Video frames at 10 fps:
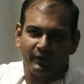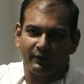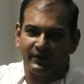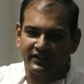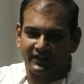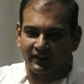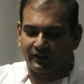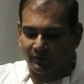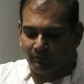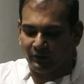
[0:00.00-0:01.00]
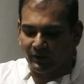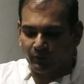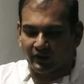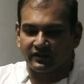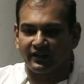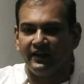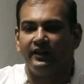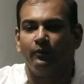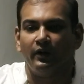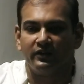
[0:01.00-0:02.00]
we'd be stuck between what is
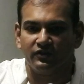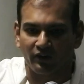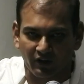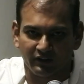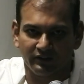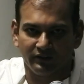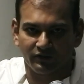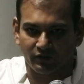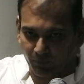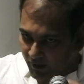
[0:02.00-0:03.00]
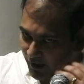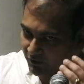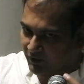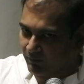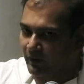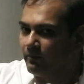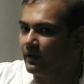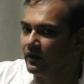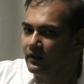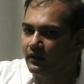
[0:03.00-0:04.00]
right and what is wrong. So we have to
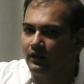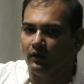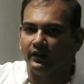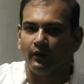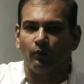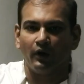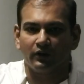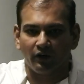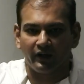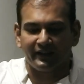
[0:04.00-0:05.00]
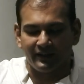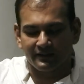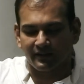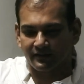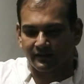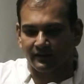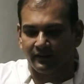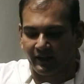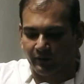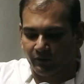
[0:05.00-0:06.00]
remember that what God tells us,
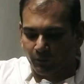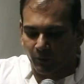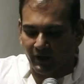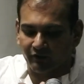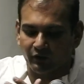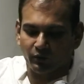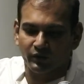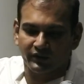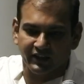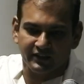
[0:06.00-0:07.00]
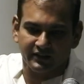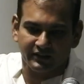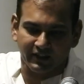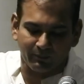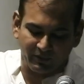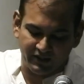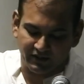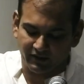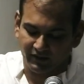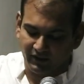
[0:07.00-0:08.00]
like we have to do things that are
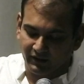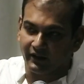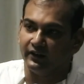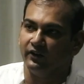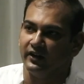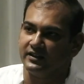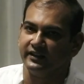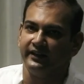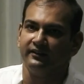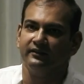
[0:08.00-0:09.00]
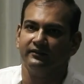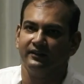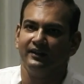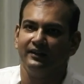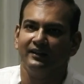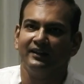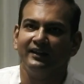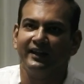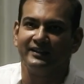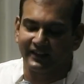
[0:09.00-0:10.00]
pleasing in God's sight.
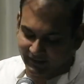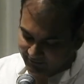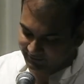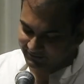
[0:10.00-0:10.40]
Next slide.